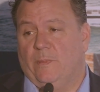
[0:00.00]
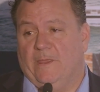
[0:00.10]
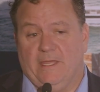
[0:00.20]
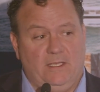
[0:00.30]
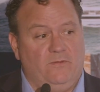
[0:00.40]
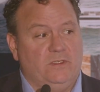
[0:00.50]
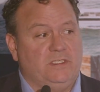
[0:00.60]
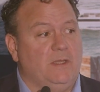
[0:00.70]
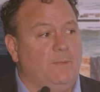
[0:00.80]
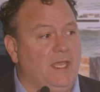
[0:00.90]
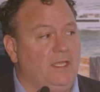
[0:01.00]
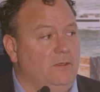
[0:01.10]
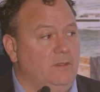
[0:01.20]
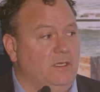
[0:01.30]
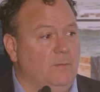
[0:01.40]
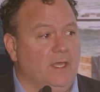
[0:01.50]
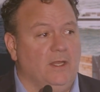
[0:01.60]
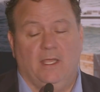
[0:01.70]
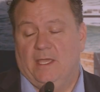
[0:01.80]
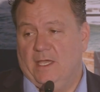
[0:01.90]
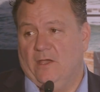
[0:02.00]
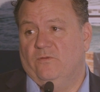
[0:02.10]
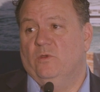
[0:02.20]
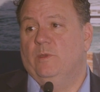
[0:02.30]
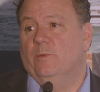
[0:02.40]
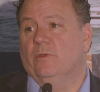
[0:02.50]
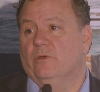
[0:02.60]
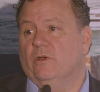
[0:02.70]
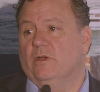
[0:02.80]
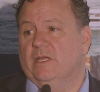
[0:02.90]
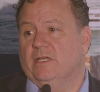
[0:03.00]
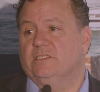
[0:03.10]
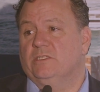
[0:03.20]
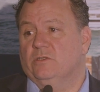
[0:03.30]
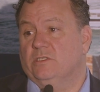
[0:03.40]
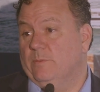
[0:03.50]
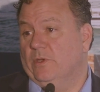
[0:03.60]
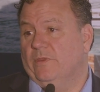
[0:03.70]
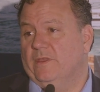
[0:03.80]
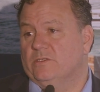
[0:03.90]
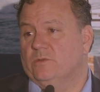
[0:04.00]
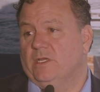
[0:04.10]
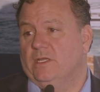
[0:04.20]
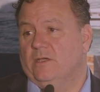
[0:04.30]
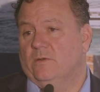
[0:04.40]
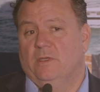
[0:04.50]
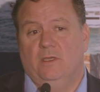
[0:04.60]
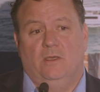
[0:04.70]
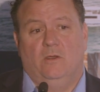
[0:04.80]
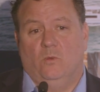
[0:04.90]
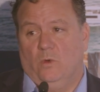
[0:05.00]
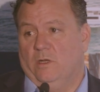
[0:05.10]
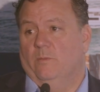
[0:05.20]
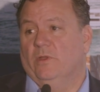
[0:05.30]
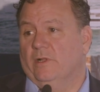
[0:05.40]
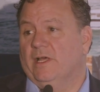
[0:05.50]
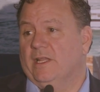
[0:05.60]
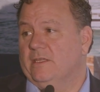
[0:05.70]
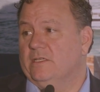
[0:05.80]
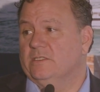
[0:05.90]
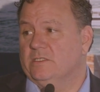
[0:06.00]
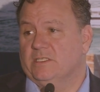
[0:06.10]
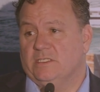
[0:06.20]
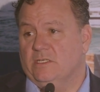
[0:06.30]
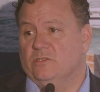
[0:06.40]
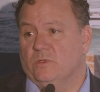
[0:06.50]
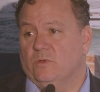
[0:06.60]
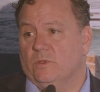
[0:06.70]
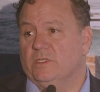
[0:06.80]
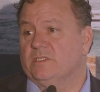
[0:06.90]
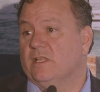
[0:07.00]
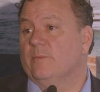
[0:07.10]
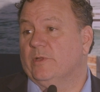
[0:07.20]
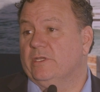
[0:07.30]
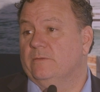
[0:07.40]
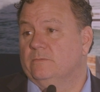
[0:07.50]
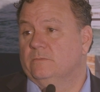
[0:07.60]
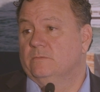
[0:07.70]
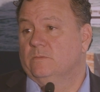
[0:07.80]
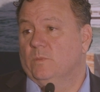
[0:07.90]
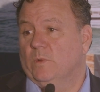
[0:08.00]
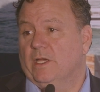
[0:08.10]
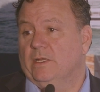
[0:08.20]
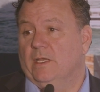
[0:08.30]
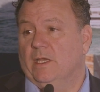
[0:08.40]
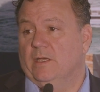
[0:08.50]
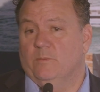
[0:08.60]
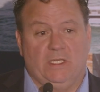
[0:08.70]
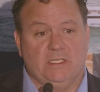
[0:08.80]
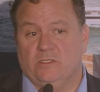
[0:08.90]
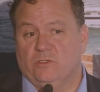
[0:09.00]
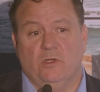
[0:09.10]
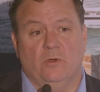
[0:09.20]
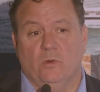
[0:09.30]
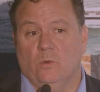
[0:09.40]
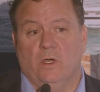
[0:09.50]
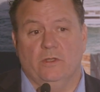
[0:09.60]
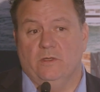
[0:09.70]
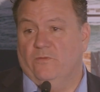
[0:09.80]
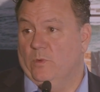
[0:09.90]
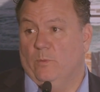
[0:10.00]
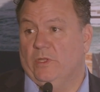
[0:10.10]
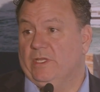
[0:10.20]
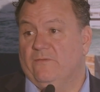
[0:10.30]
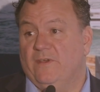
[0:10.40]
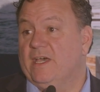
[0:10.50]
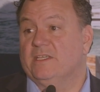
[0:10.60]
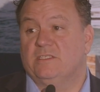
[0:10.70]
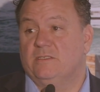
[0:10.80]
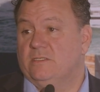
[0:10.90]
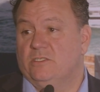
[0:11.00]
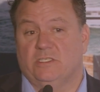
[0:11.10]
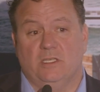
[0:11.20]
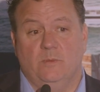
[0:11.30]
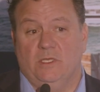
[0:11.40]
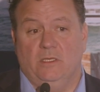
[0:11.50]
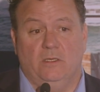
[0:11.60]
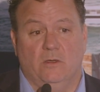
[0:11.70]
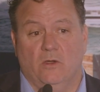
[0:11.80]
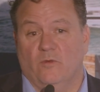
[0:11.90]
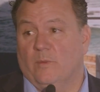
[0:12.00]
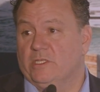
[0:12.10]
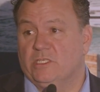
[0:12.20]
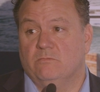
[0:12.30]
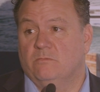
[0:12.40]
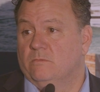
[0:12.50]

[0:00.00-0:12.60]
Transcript: Now, I think if you step back and you think about how few people there are to execute to build things right now, we're going to build a lot of things as an industry really sloppily. Right. Because there's no other, if we were building it fast, it's just going to be over budget,